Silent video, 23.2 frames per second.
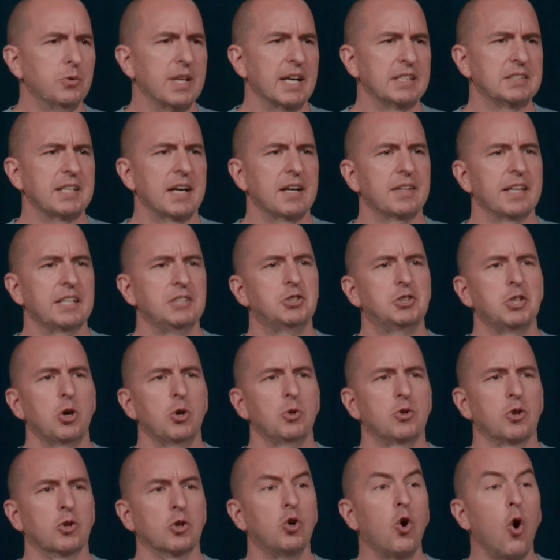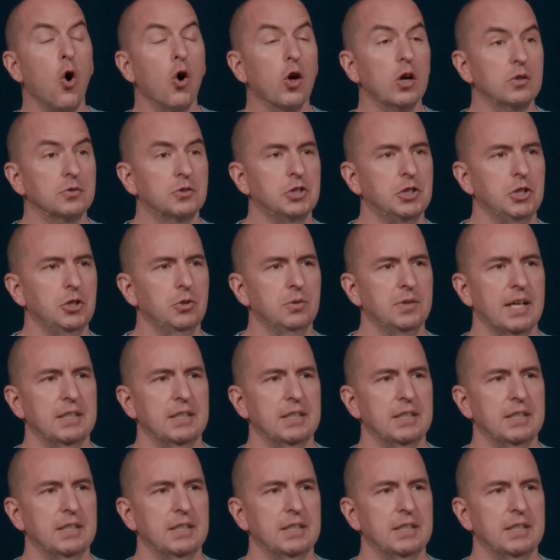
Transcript: That's how they show they're loyal to you.